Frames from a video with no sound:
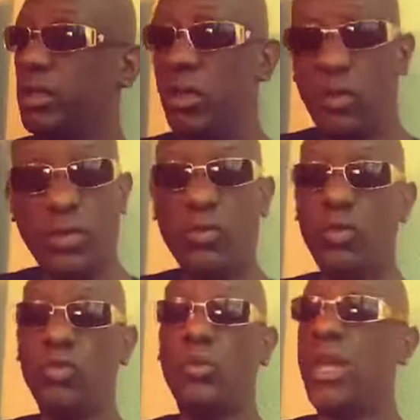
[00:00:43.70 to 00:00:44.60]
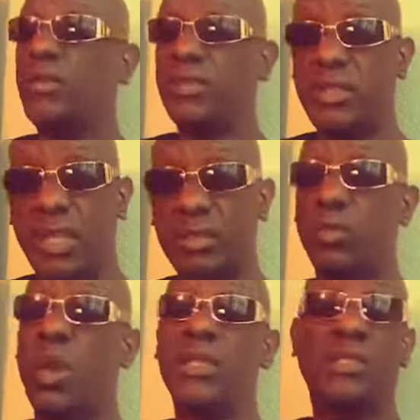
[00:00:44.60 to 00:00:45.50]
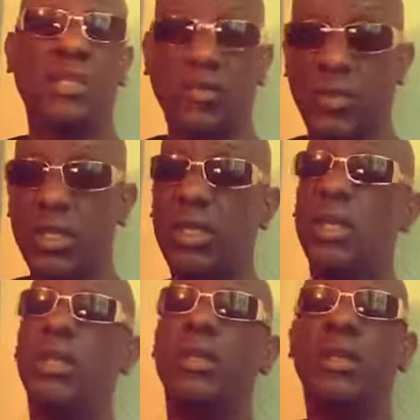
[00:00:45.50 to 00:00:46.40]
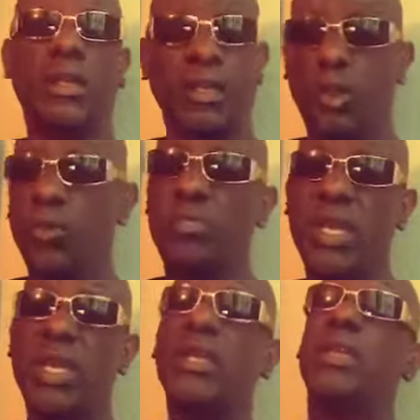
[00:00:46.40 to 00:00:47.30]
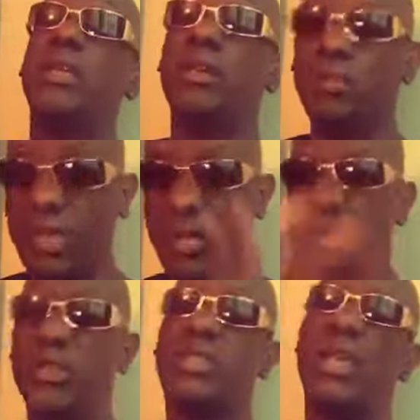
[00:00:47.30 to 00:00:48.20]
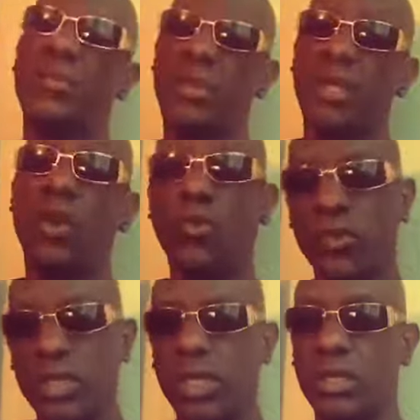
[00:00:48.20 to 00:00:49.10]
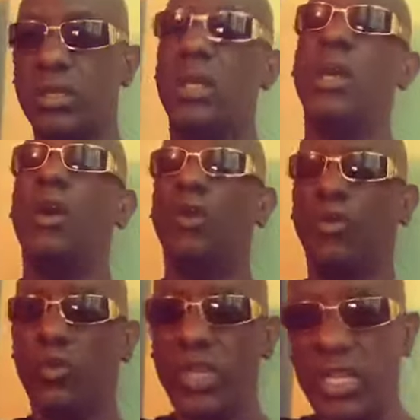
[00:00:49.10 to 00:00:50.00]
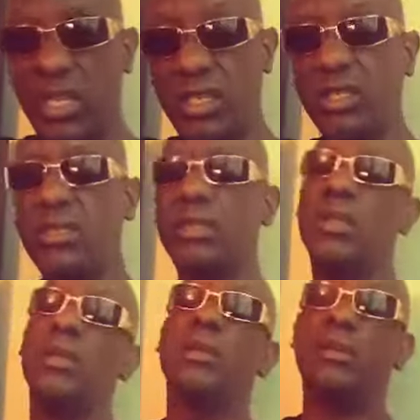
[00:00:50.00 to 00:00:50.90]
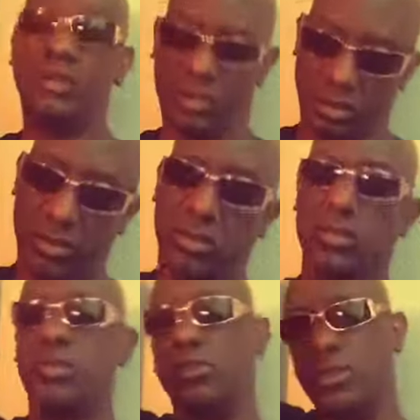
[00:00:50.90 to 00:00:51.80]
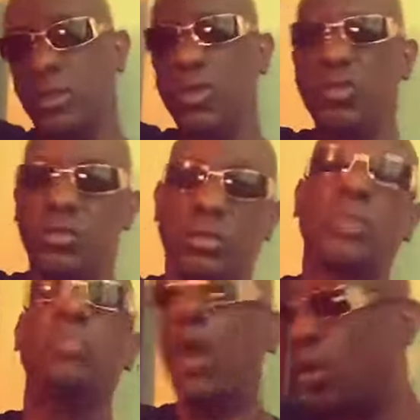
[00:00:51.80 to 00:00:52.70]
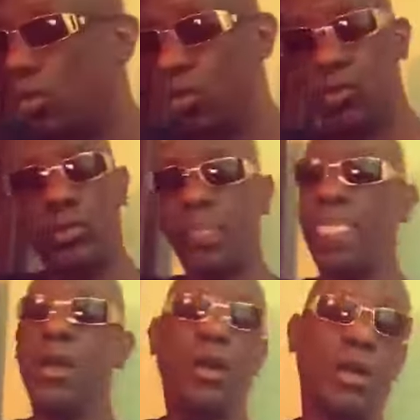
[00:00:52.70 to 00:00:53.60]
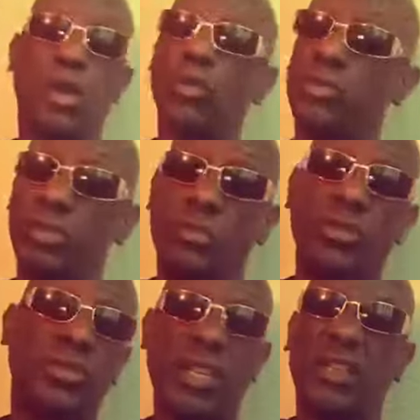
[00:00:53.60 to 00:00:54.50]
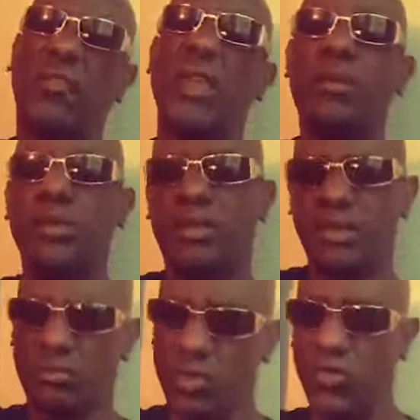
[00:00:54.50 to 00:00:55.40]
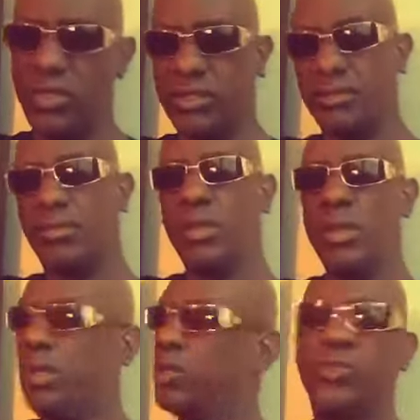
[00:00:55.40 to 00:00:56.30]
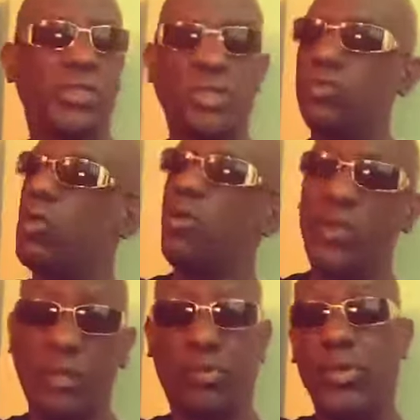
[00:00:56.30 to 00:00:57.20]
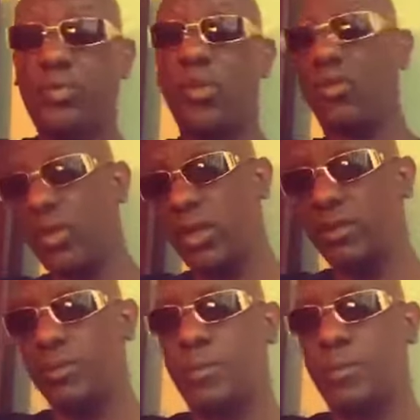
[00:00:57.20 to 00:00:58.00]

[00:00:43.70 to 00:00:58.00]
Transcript: go in the room, have sex, watch TV, go to bed, get up, and do the same thing over again. On the weekends, you go bowl or go to the movie, take the family to the movies. So you already pre-programmed.